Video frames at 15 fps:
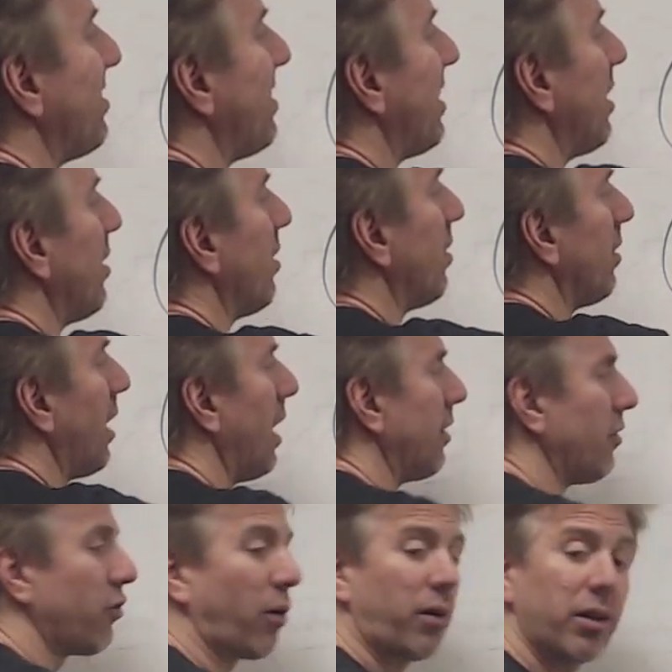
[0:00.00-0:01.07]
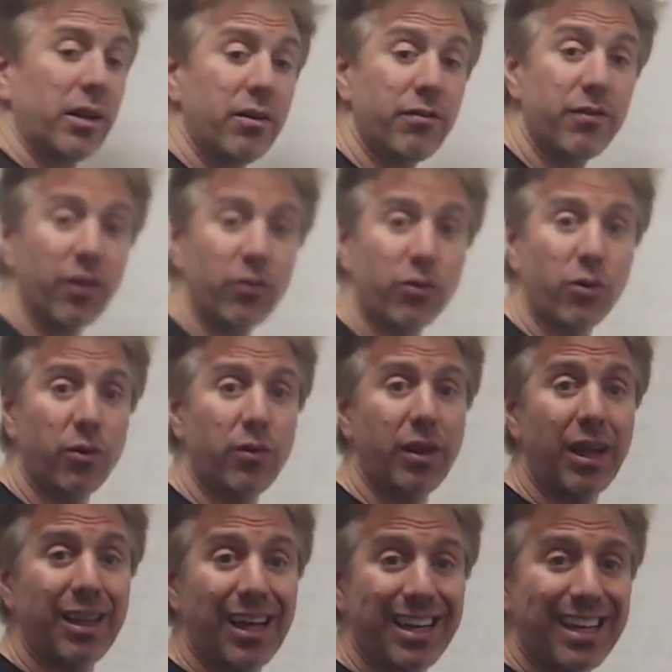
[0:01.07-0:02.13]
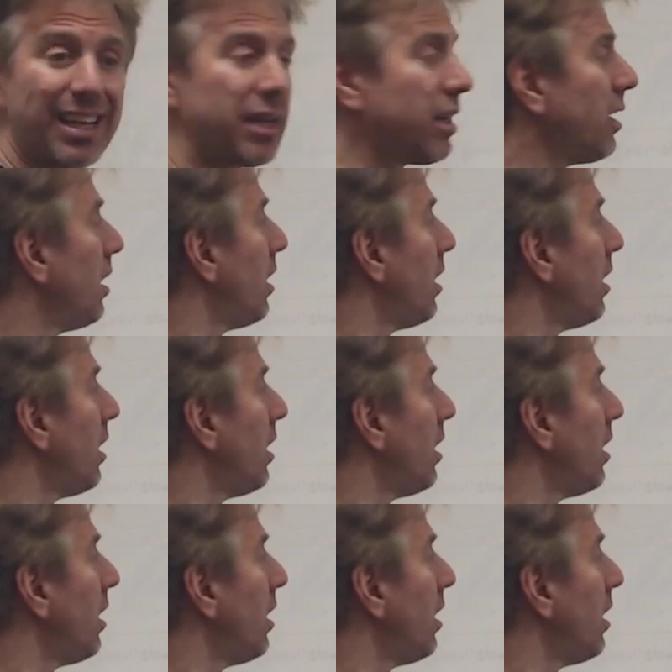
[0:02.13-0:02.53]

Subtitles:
here editorially filter who they let in.